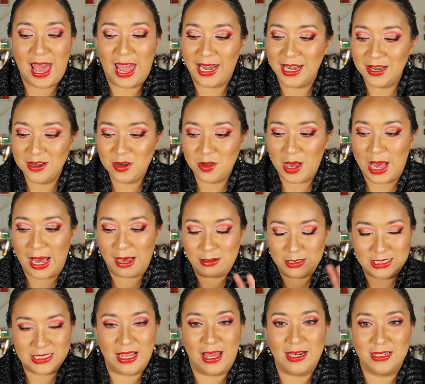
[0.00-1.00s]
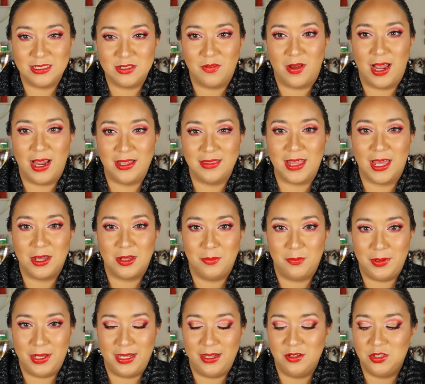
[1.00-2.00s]
I didn't know how satisfying that could
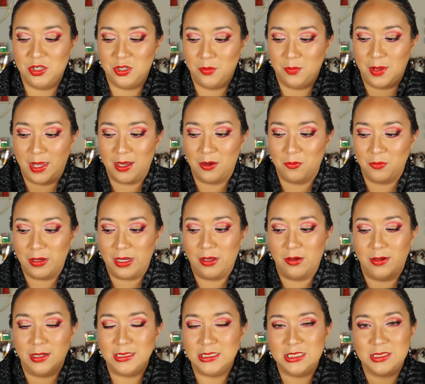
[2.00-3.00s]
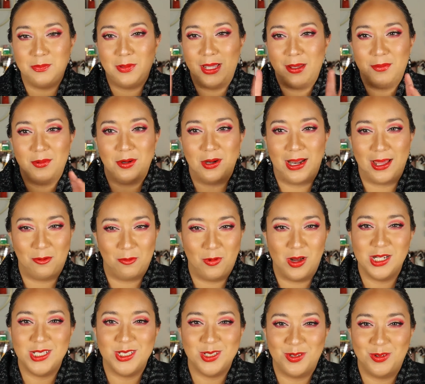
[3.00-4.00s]
be to make a reel and just be able to like
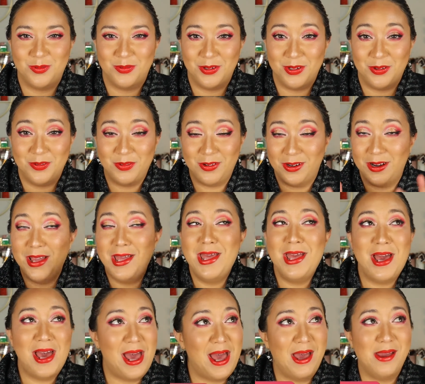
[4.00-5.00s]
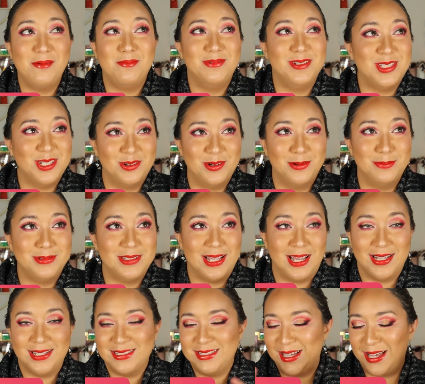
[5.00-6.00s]
watch it over and over. I'm so
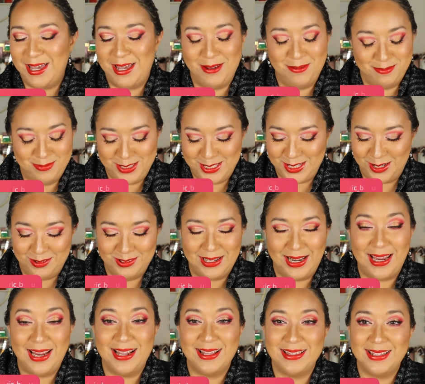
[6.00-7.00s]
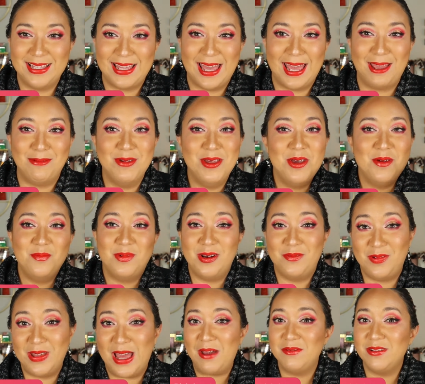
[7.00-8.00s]
obsessed. I am so late on the game. But
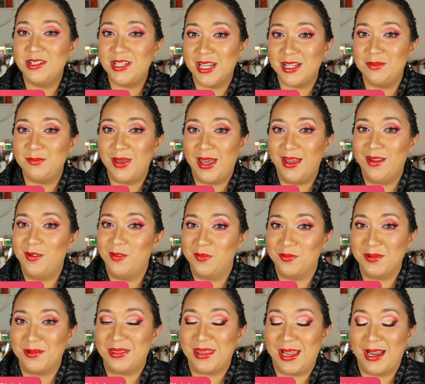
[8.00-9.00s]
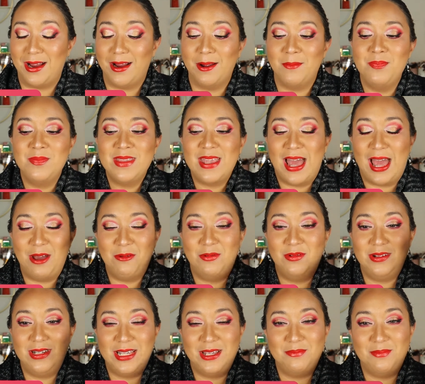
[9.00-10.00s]
haven't checked me out over there, I
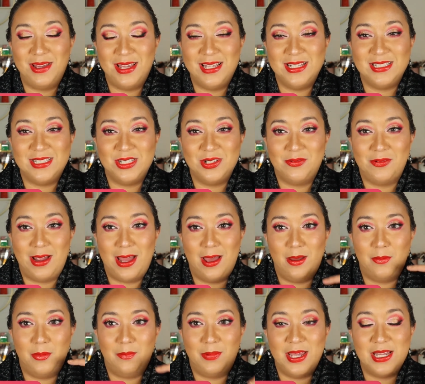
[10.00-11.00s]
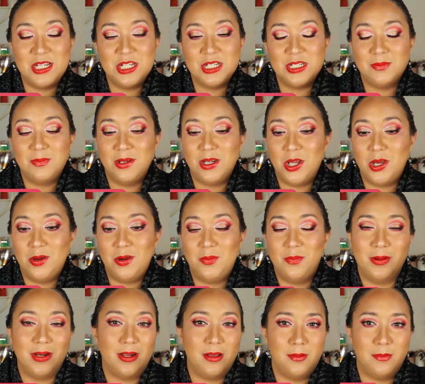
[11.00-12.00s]
will link my Instagram pages below,
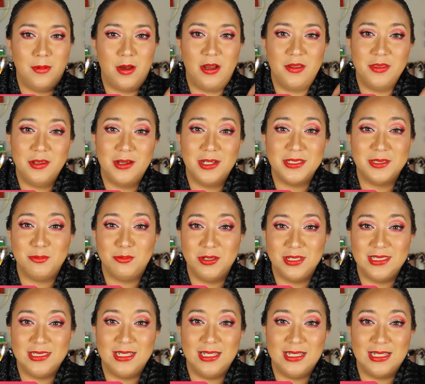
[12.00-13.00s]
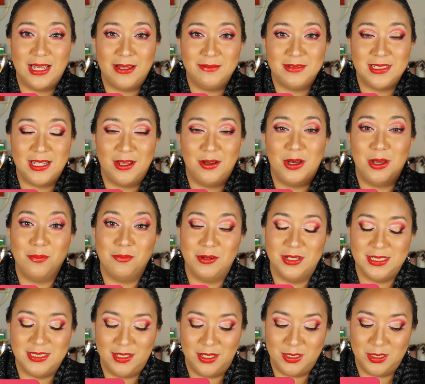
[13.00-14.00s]
but I'm on there as Bri C Lifestyle and
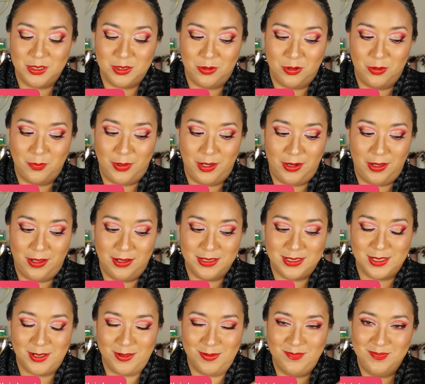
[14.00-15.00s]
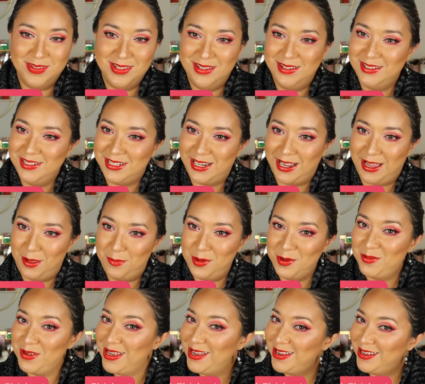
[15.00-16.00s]
Breezy underscore beauty. So check out my
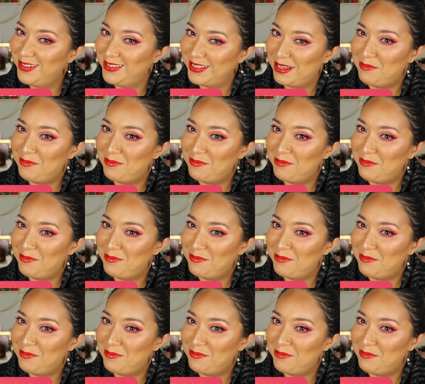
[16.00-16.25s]
reels.